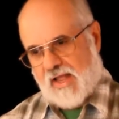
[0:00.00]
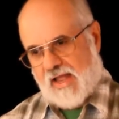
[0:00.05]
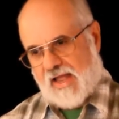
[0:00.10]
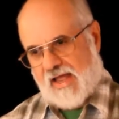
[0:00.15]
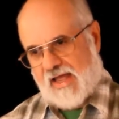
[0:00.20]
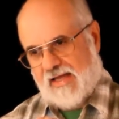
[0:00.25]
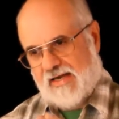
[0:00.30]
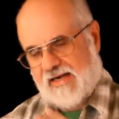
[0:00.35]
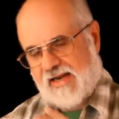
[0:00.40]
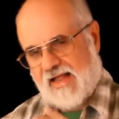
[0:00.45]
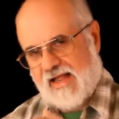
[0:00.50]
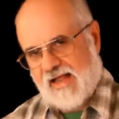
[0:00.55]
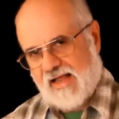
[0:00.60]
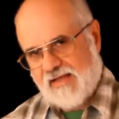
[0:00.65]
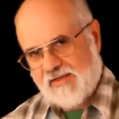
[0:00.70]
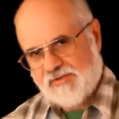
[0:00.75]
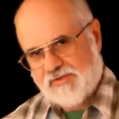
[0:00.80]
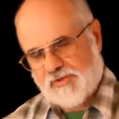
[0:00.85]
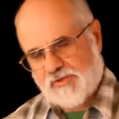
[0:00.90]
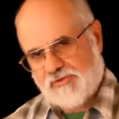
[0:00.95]
And it
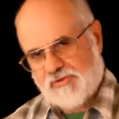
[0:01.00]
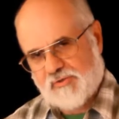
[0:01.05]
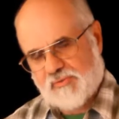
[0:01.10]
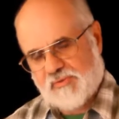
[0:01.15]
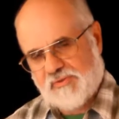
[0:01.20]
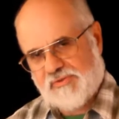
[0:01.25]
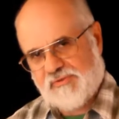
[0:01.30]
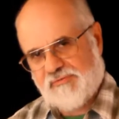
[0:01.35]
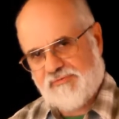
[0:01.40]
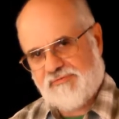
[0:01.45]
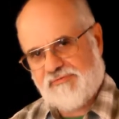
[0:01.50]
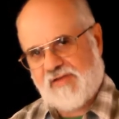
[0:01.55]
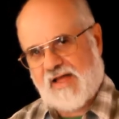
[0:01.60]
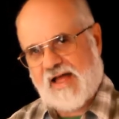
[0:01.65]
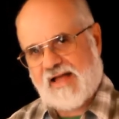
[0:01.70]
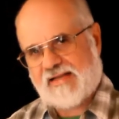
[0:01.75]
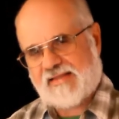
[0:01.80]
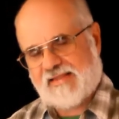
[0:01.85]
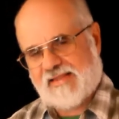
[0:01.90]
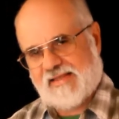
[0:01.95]
has to do with the
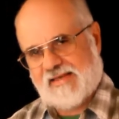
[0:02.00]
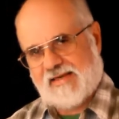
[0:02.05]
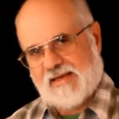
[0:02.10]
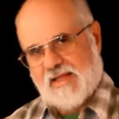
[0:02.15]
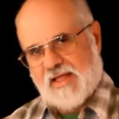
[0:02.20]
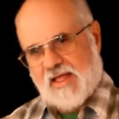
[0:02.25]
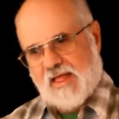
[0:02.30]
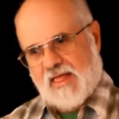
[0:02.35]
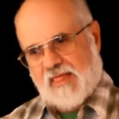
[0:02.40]
fact that